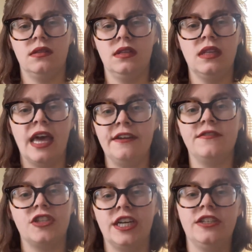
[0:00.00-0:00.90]

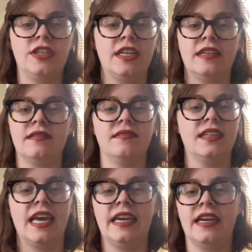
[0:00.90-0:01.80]
life-changing,
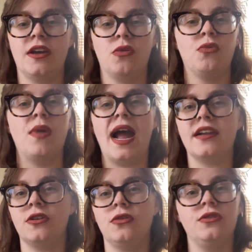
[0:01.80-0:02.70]
like
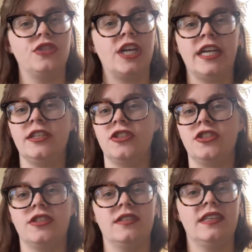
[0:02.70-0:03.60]
radical
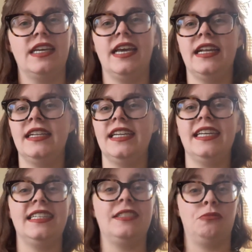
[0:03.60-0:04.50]
change, and
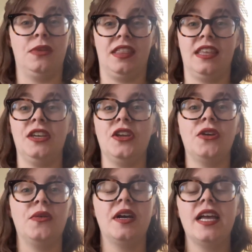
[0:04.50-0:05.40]
it's within
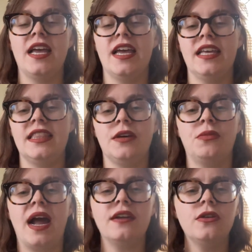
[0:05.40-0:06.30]
you. The
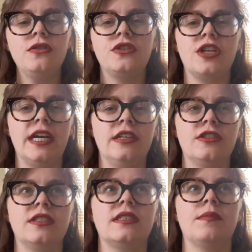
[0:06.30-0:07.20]
radical
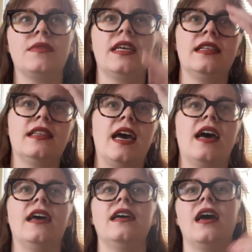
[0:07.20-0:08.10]
change is something
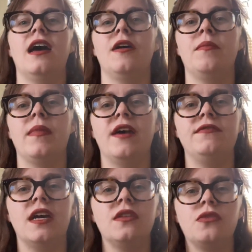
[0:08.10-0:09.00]
that I've
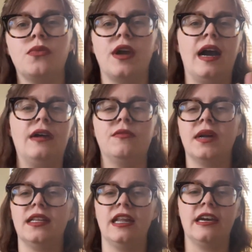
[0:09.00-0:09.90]
done throughout
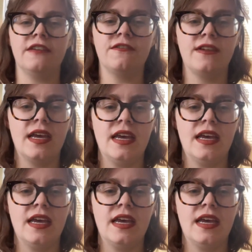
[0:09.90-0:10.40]
my life